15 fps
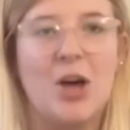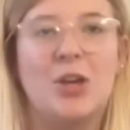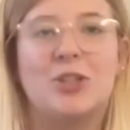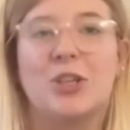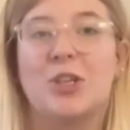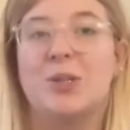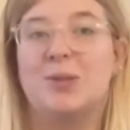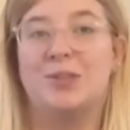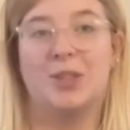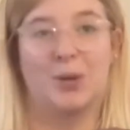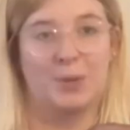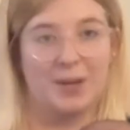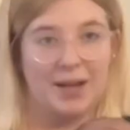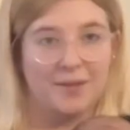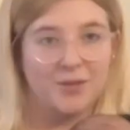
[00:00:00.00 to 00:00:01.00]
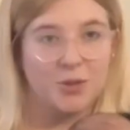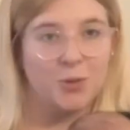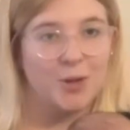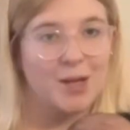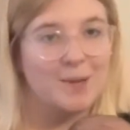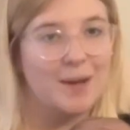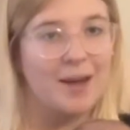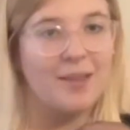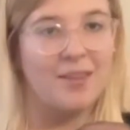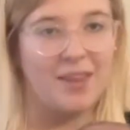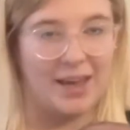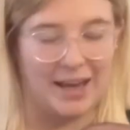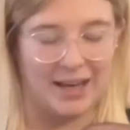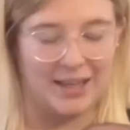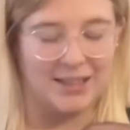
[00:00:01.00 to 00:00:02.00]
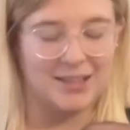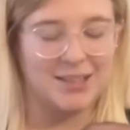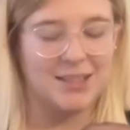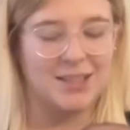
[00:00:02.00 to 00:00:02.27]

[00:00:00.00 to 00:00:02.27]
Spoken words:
so you don't have to worry about that.